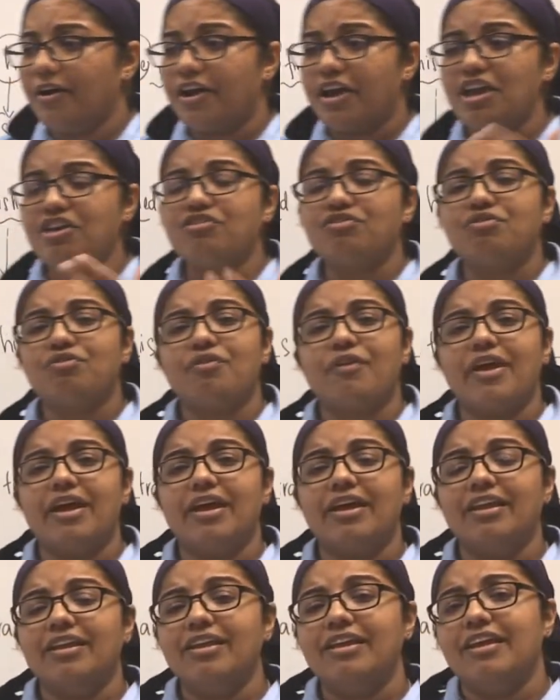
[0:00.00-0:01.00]
his
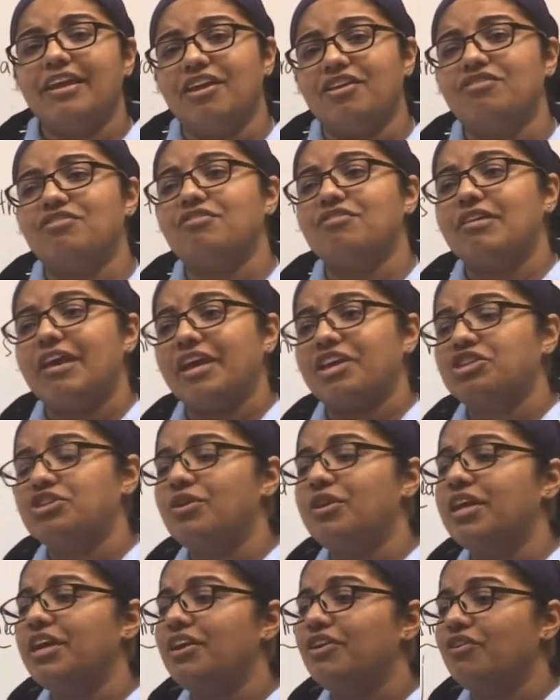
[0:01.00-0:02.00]
friend is
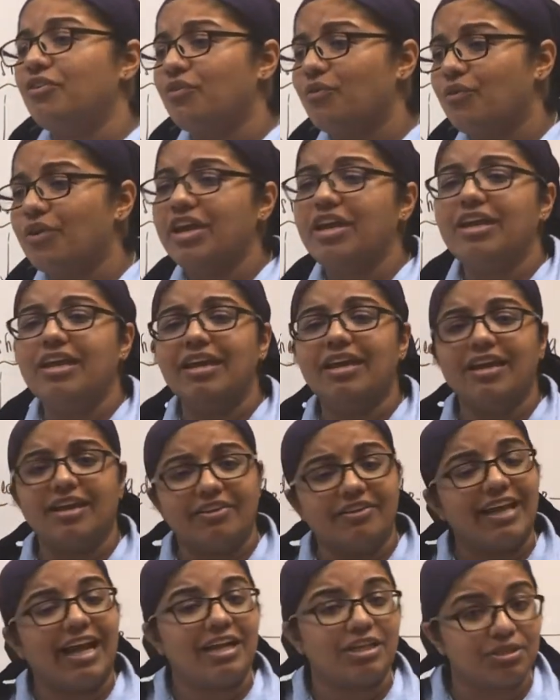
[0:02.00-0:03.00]
actually reading
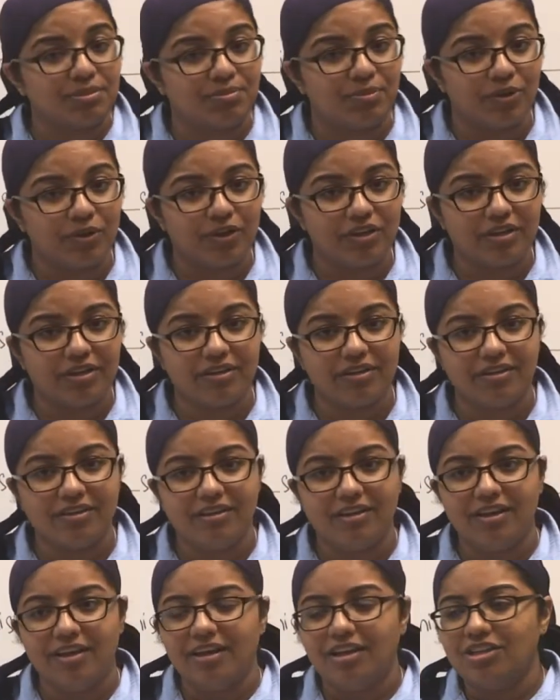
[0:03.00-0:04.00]
a textbook.
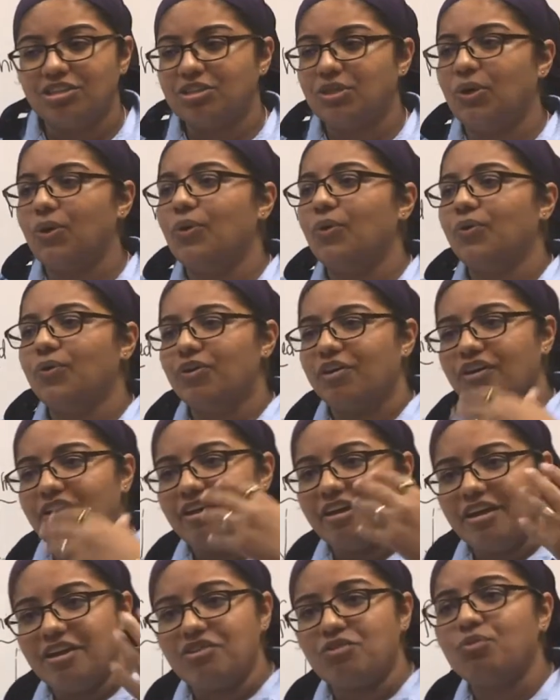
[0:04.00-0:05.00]
So
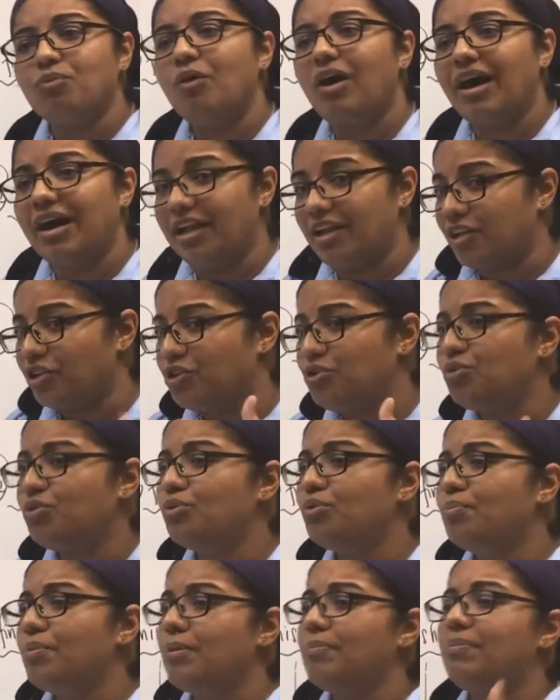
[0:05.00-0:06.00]
it's while
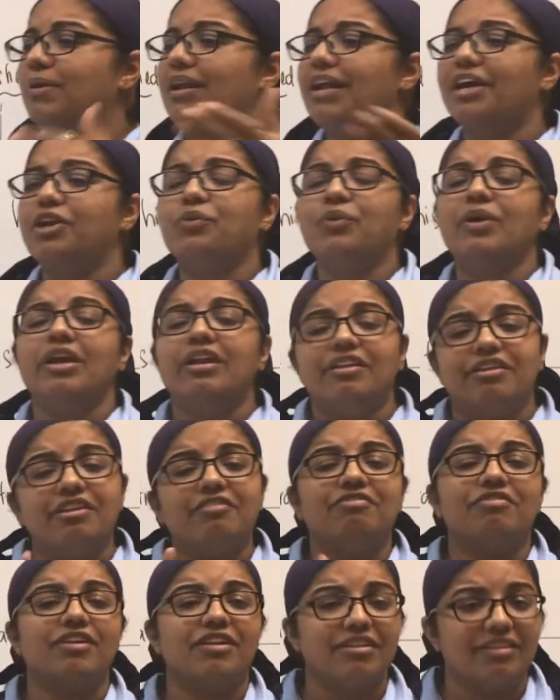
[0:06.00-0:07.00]
two people are doing
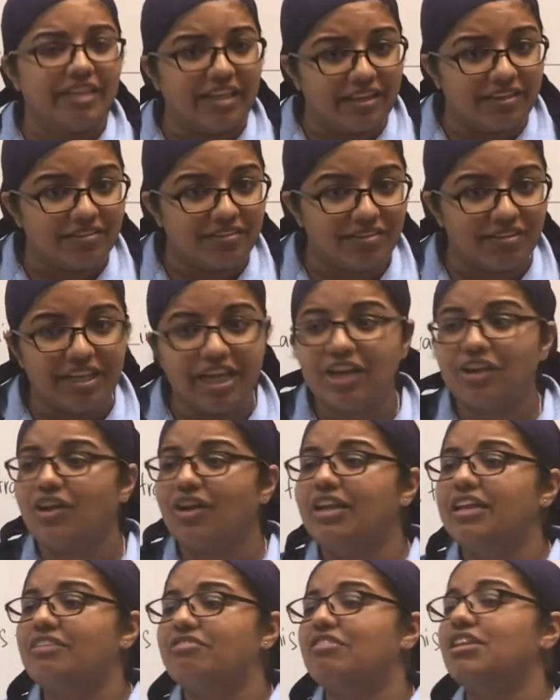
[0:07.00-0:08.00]
different things. They are
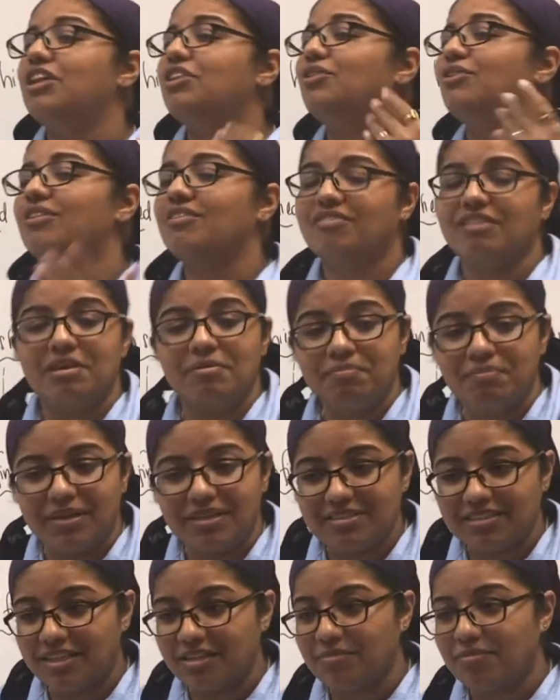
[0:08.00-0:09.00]
not listening to the same
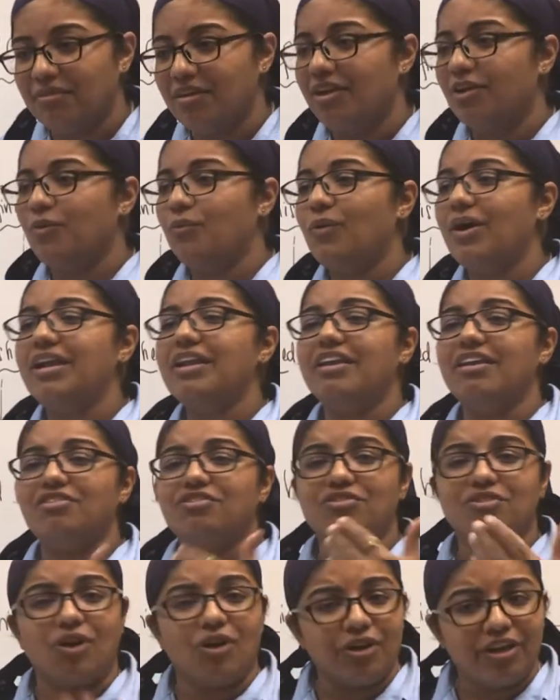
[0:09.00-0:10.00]
person. One
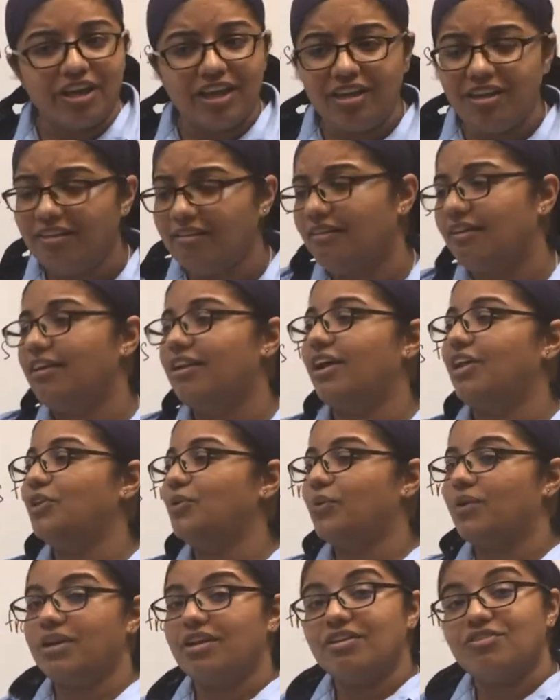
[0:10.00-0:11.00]
is talking,
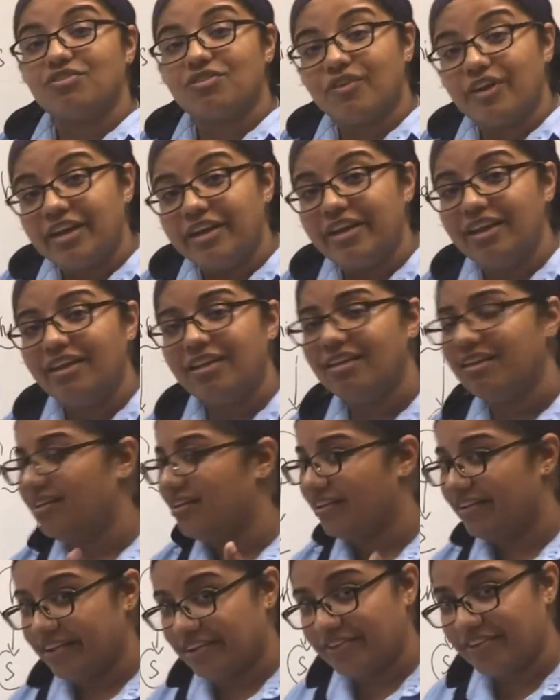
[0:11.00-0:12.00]
another one is reading
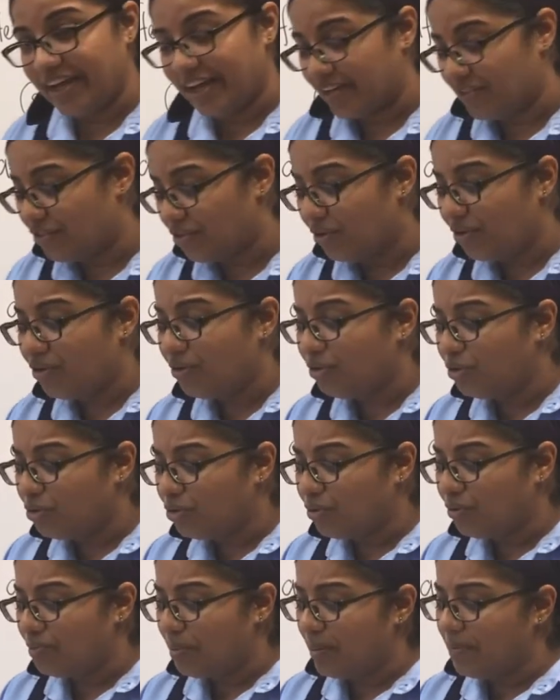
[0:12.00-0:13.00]
the text. So
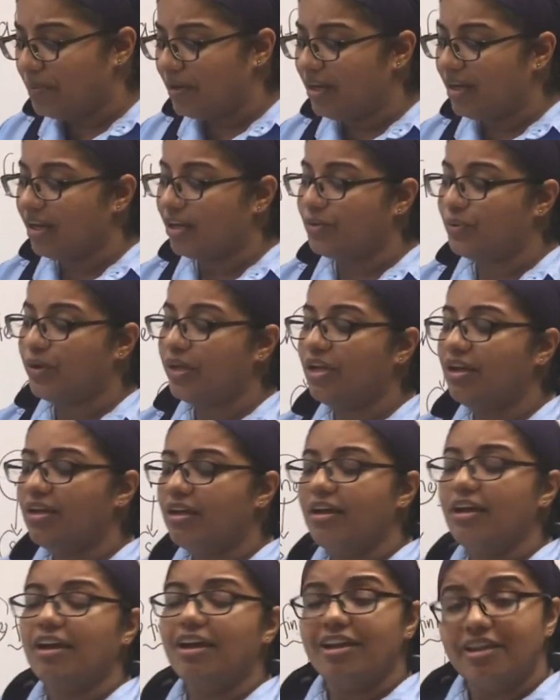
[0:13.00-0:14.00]
two people are doing
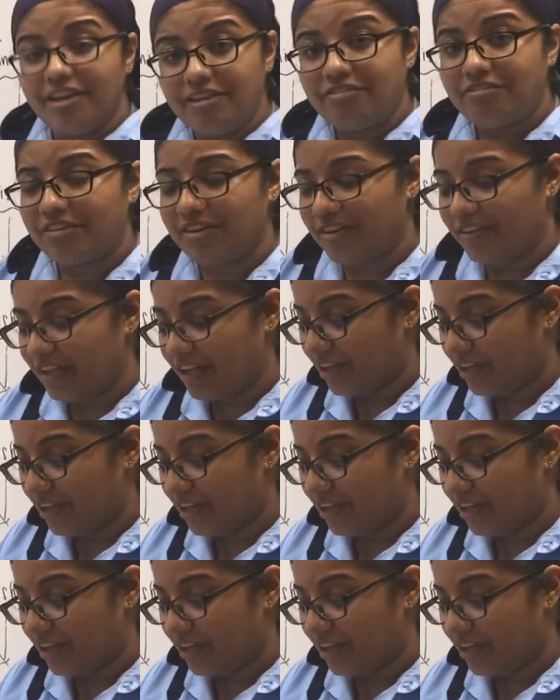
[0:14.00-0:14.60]
different